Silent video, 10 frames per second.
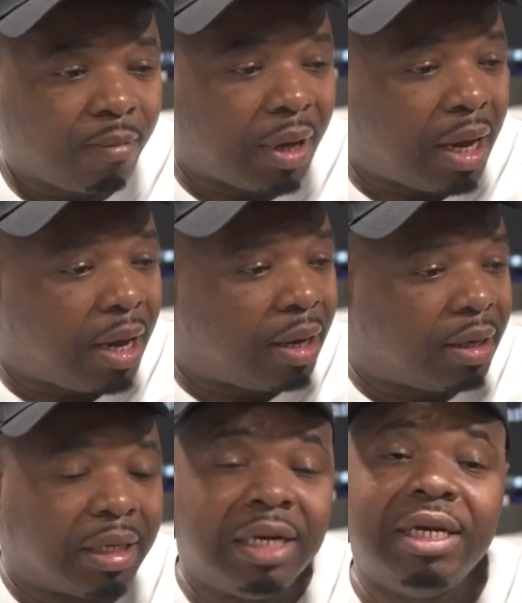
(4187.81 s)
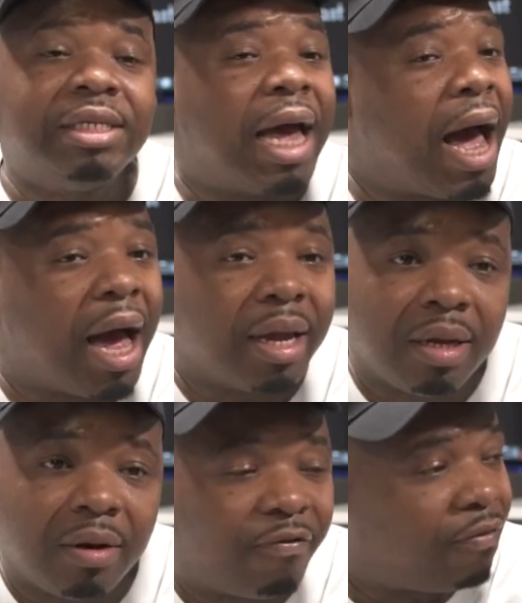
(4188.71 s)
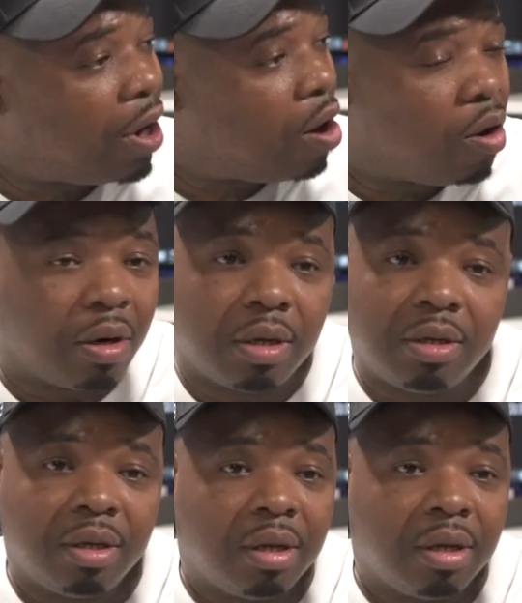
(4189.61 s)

And the desire, the Florida.